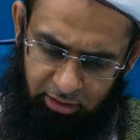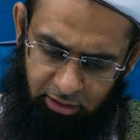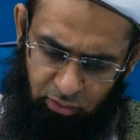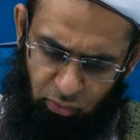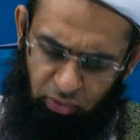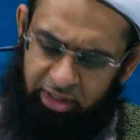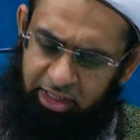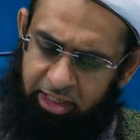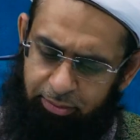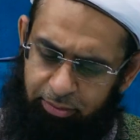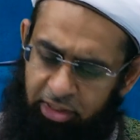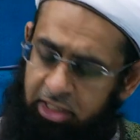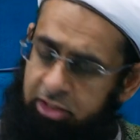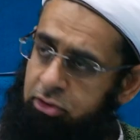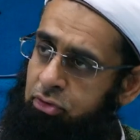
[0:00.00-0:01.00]
one that
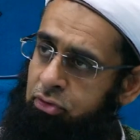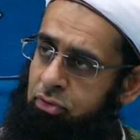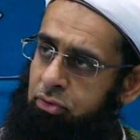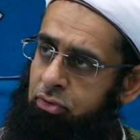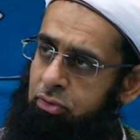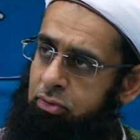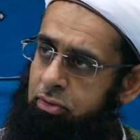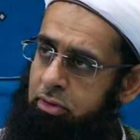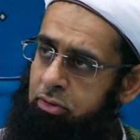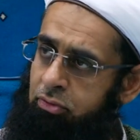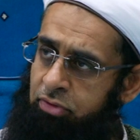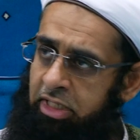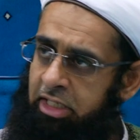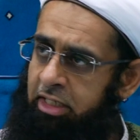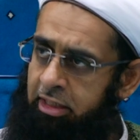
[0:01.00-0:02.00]
makes you
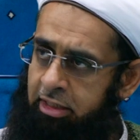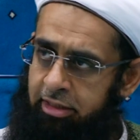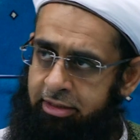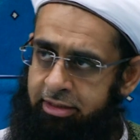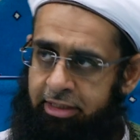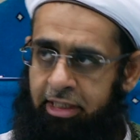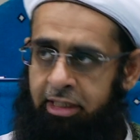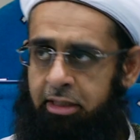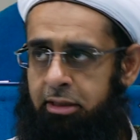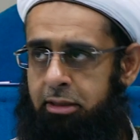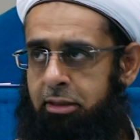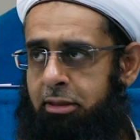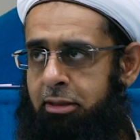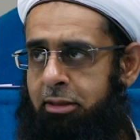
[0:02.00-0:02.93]
really understand